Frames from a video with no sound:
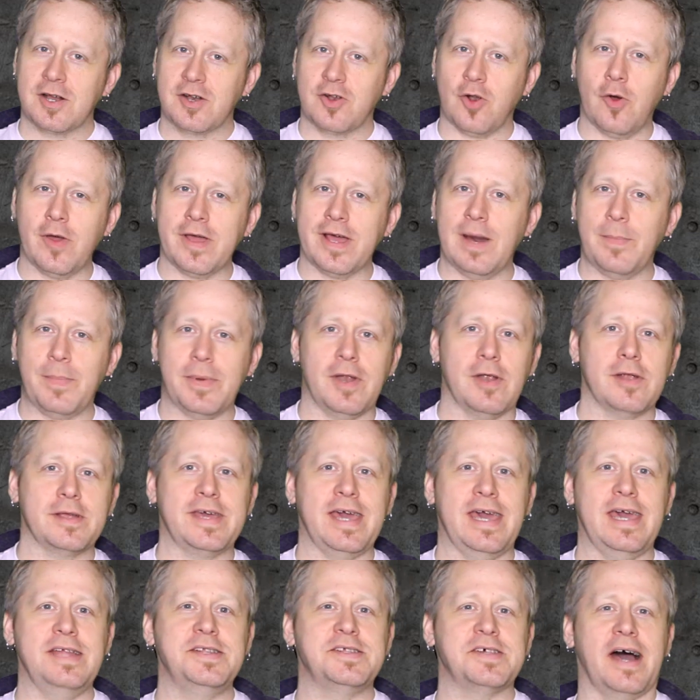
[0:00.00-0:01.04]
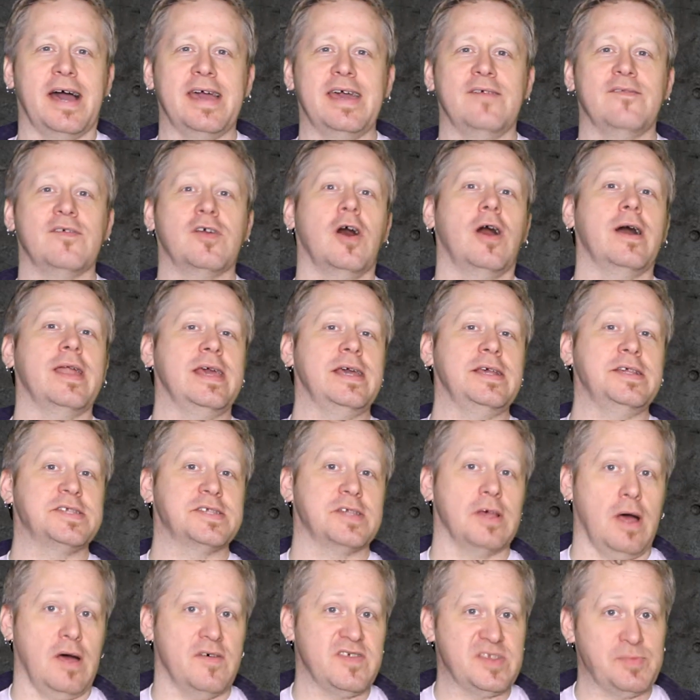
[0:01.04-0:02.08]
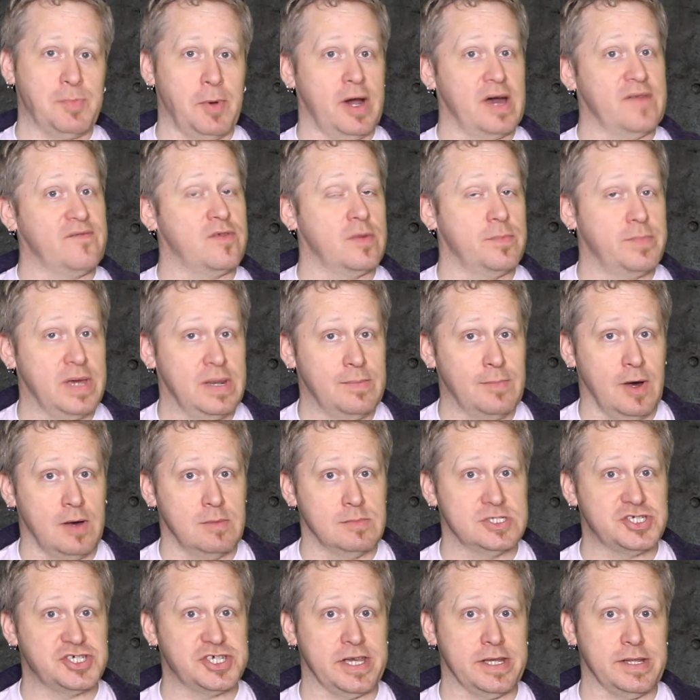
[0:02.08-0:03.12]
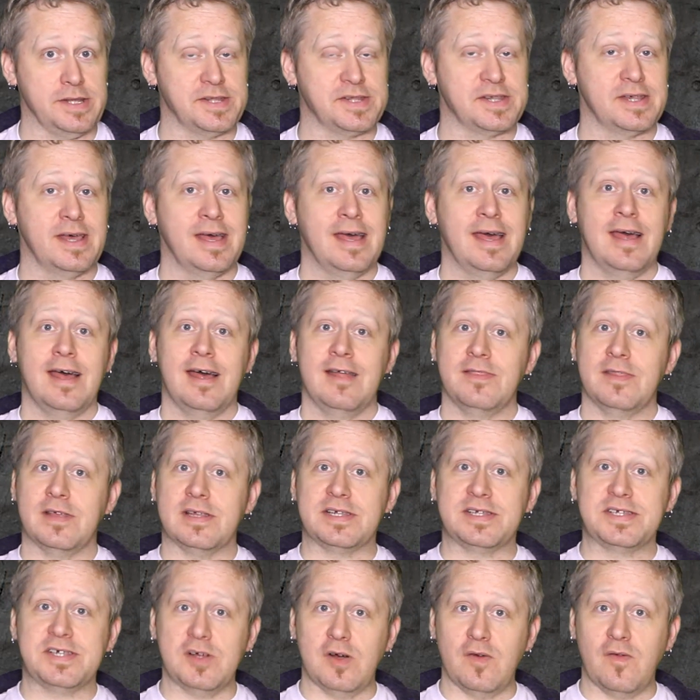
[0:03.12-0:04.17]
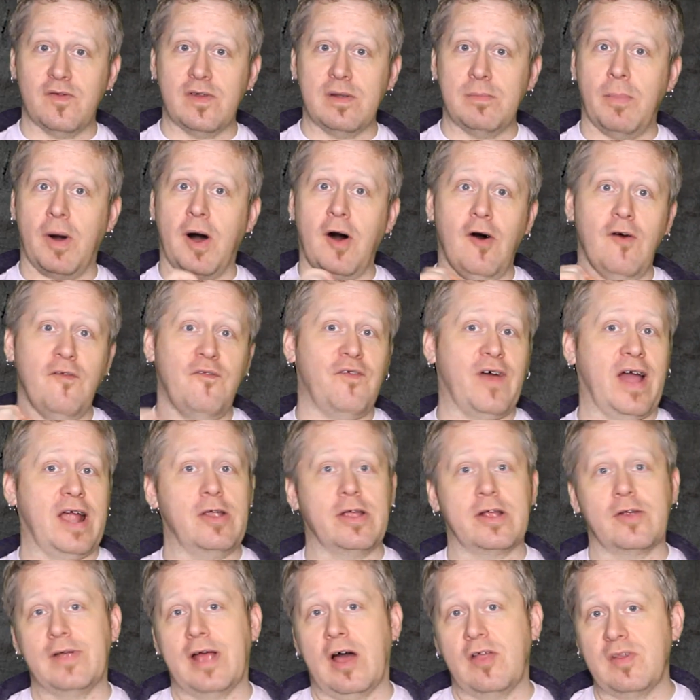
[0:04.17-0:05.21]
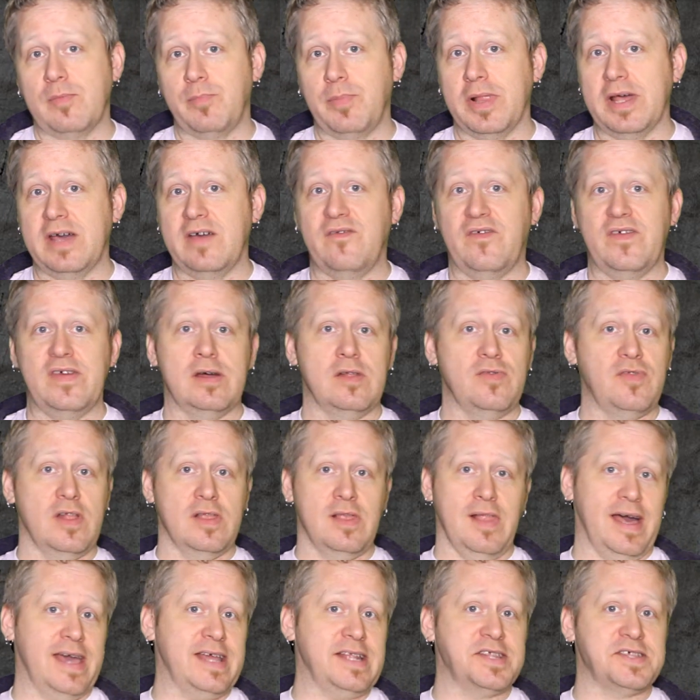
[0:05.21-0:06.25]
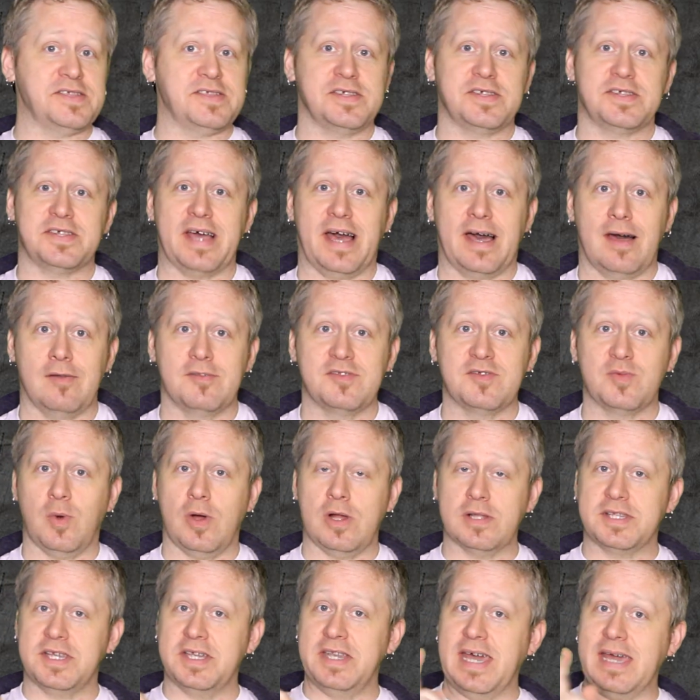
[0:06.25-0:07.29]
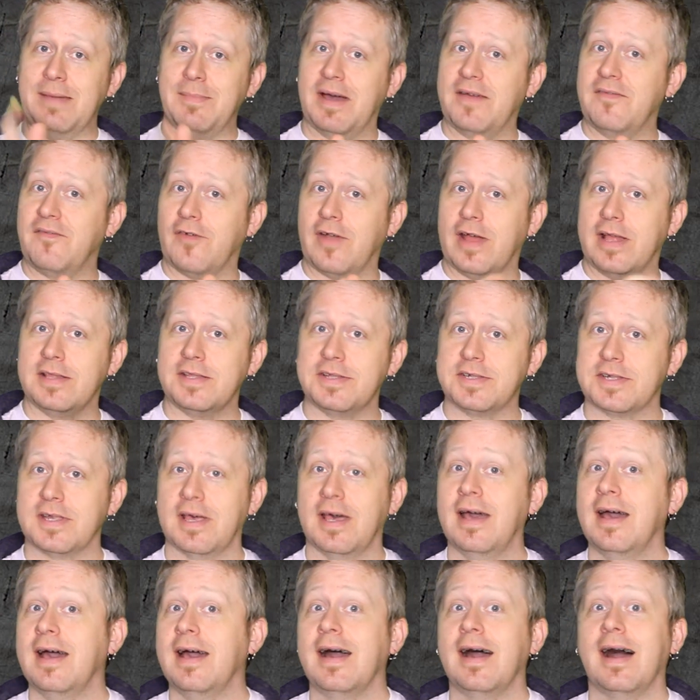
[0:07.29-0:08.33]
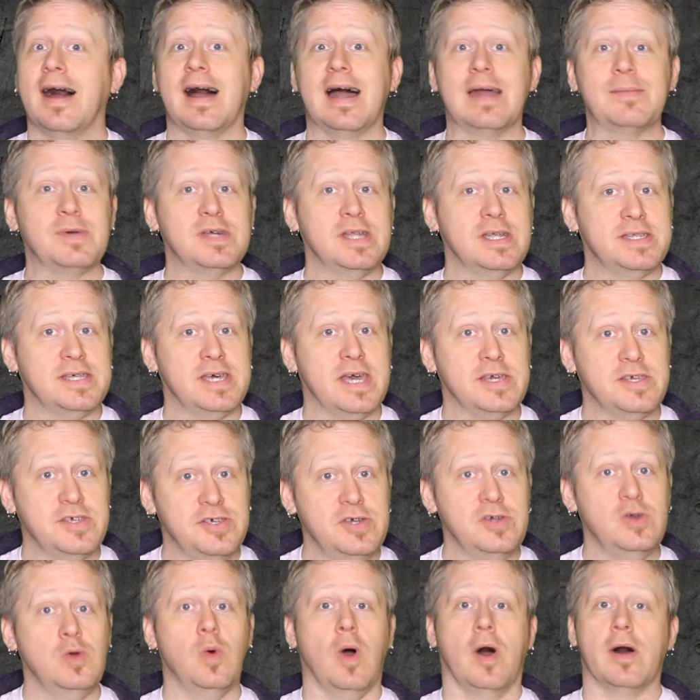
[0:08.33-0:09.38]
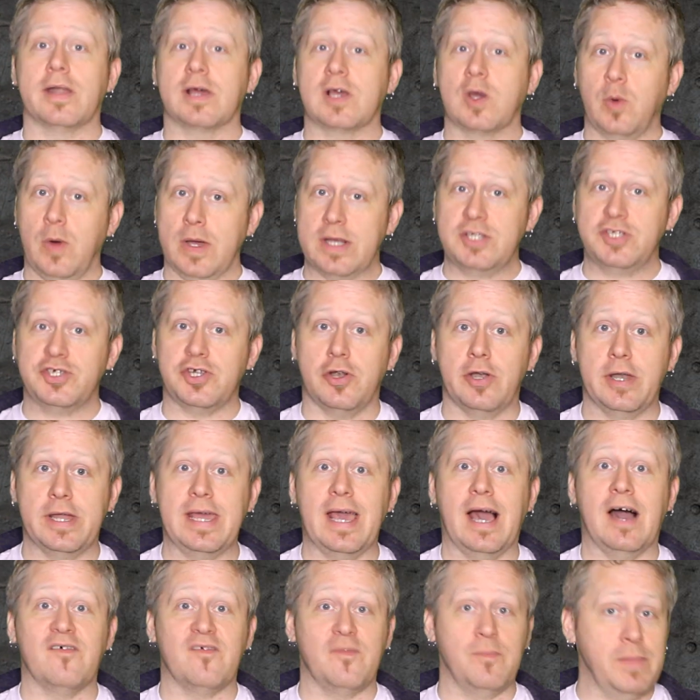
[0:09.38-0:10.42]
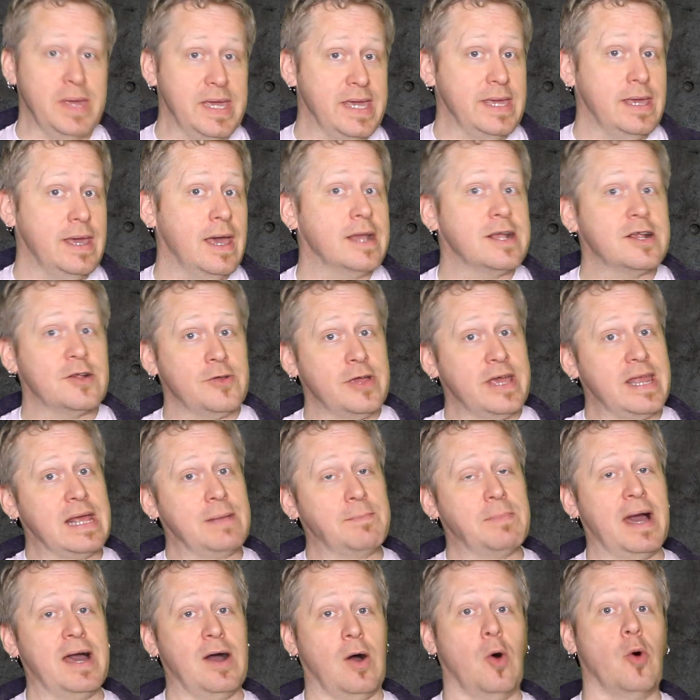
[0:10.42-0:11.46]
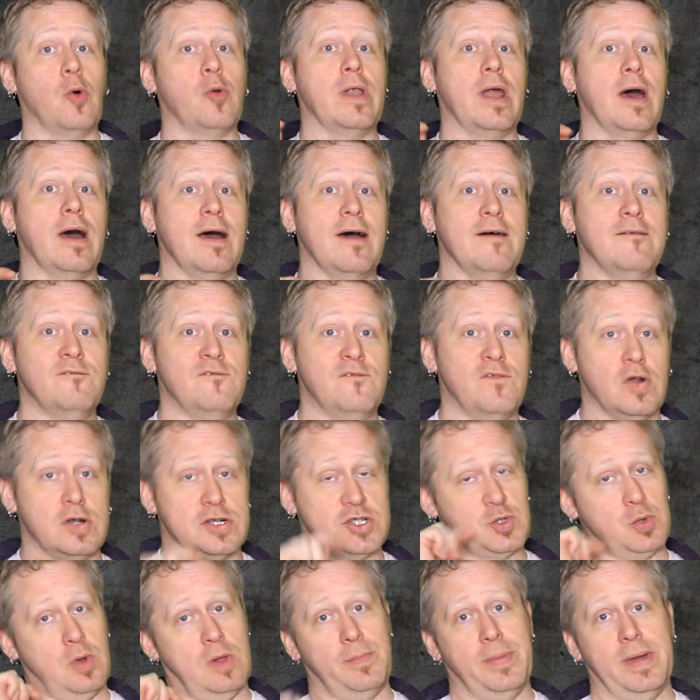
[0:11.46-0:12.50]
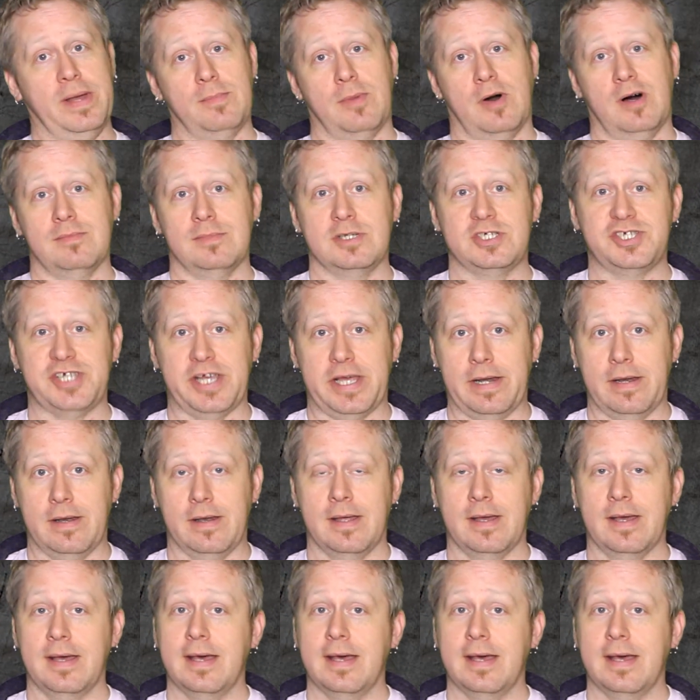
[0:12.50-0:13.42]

Growing up in arcades, I have got a soft spot for pinball machines. The silver ball firing around the playfield, the lights, the sounds. Well, today, my friends, I'm going to take you on a quick journey of me creating my own virtual pinball machine.